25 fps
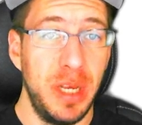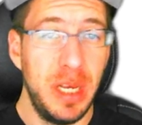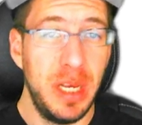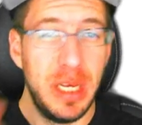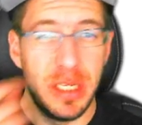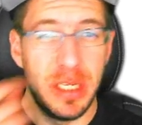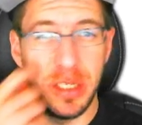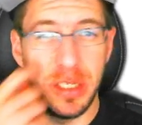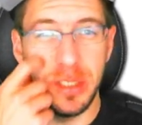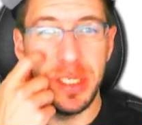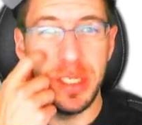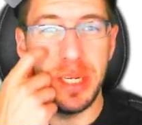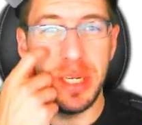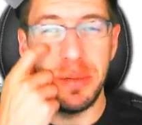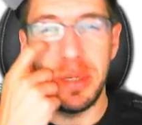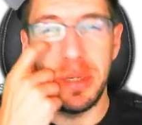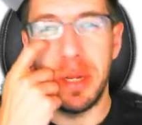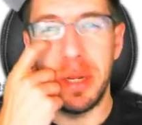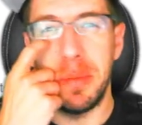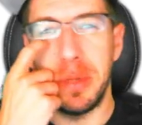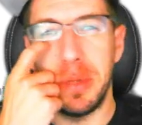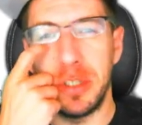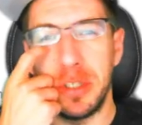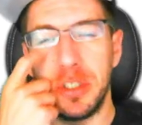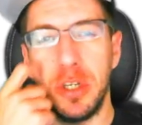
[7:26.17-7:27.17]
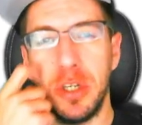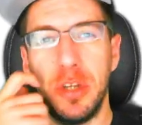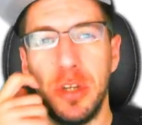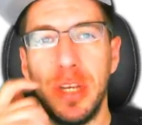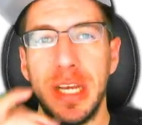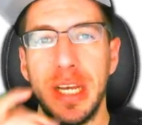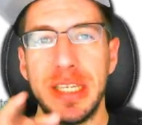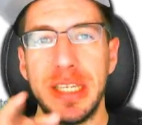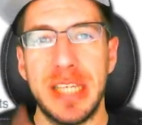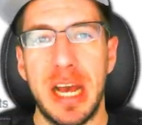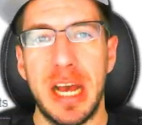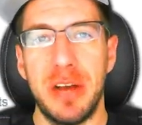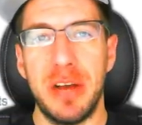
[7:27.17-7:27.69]
So sometime I'll show you
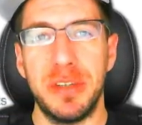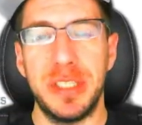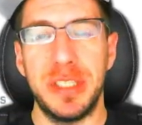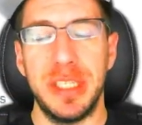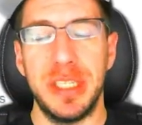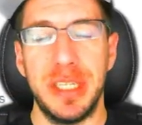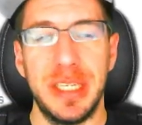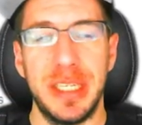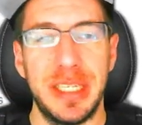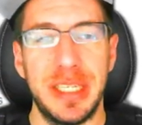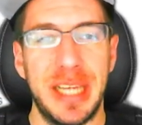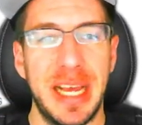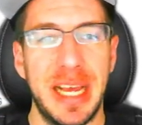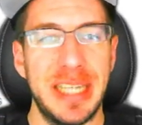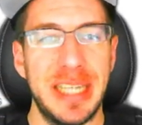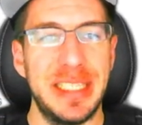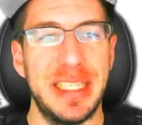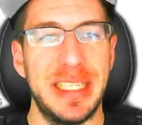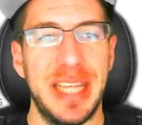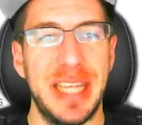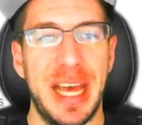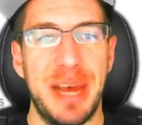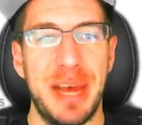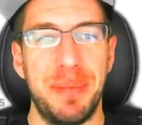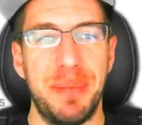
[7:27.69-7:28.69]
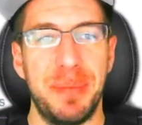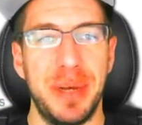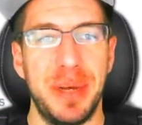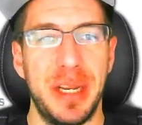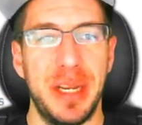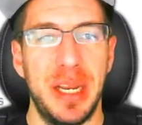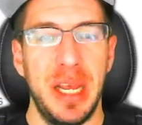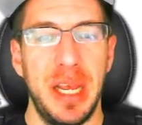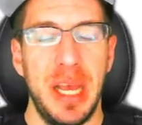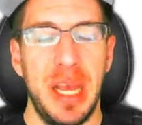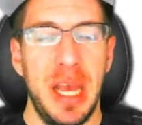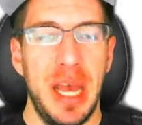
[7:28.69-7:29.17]
guys how to get to that, but